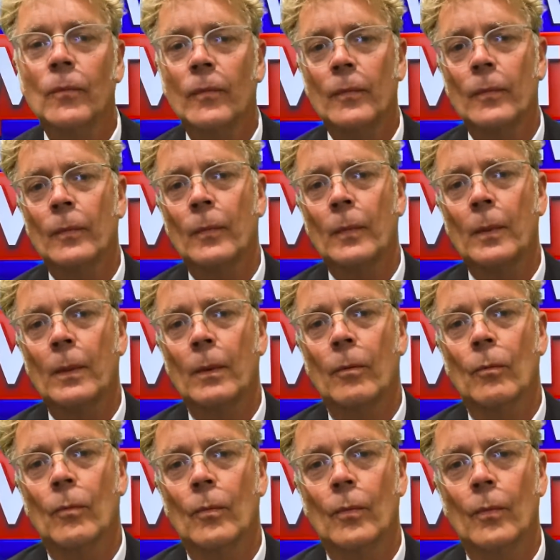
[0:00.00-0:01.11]

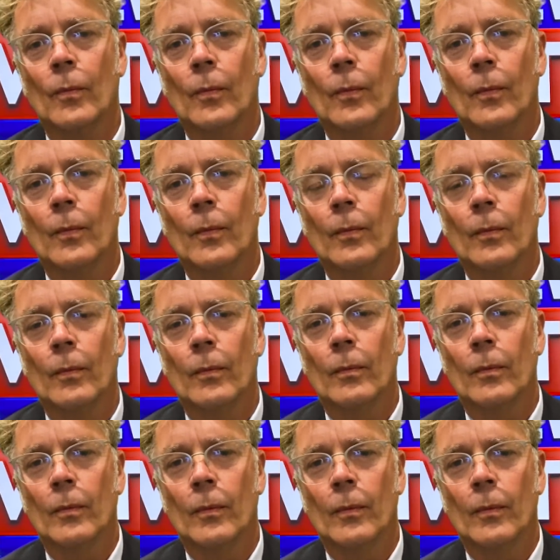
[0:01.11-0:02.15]
Nothing is said.